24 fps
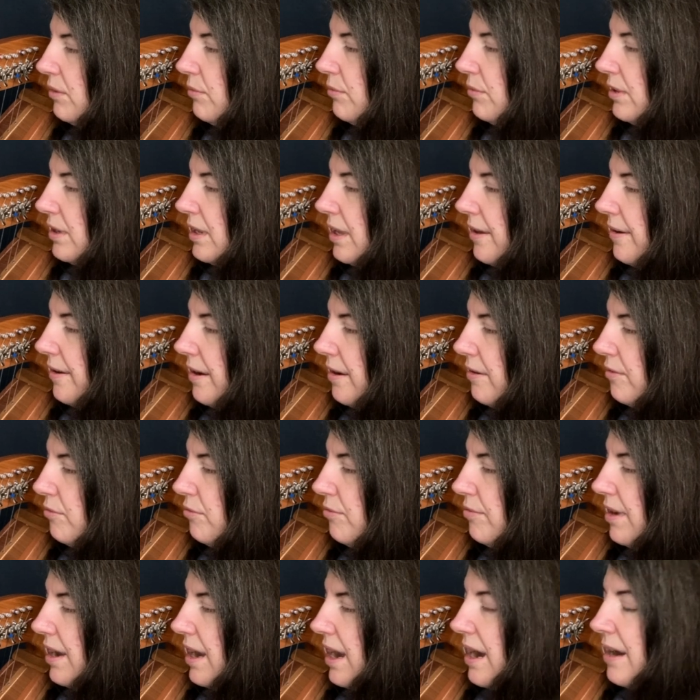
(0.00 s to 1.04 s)
we have,
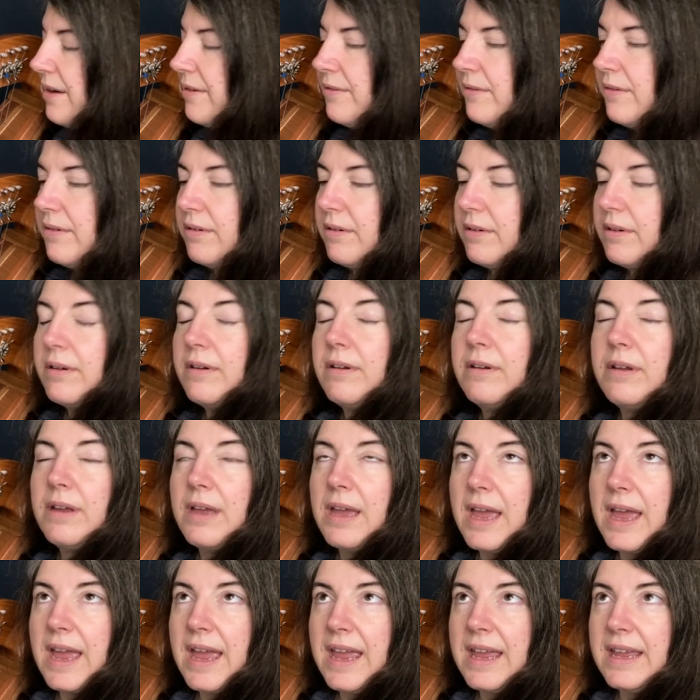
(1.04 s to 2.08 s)
we have
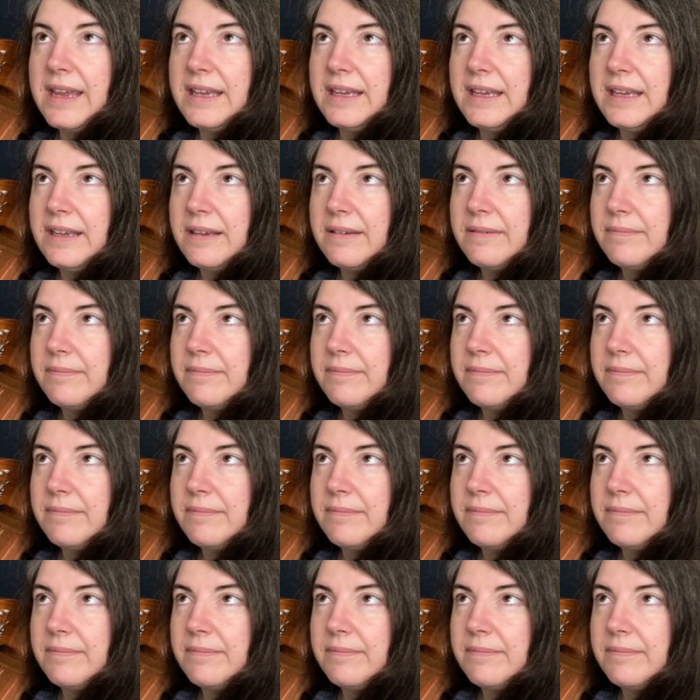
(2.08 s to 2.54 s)
AE.